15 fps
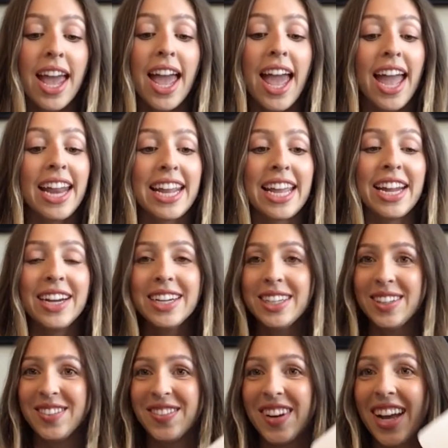And here's
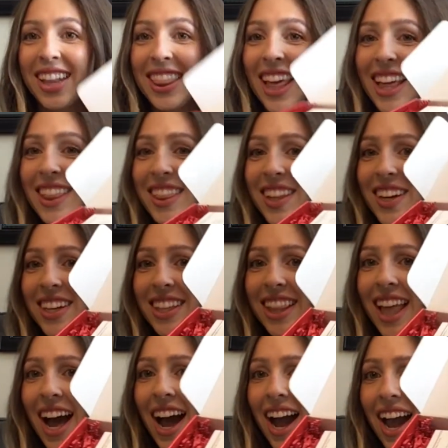what they look
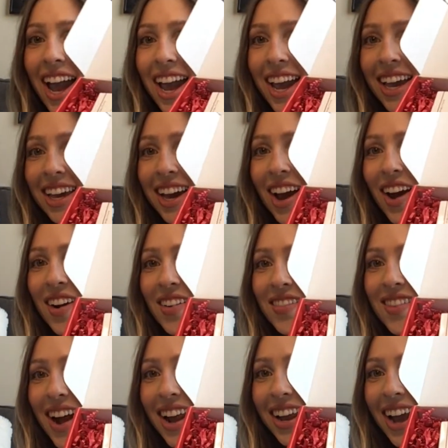like. Oh
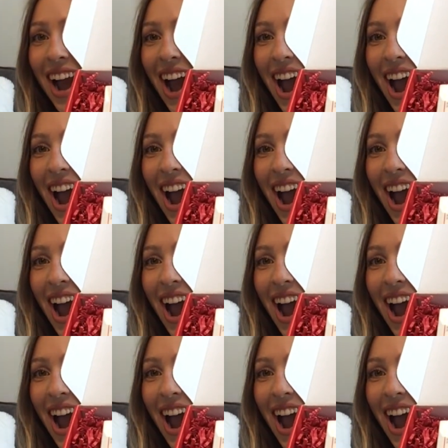my gosh.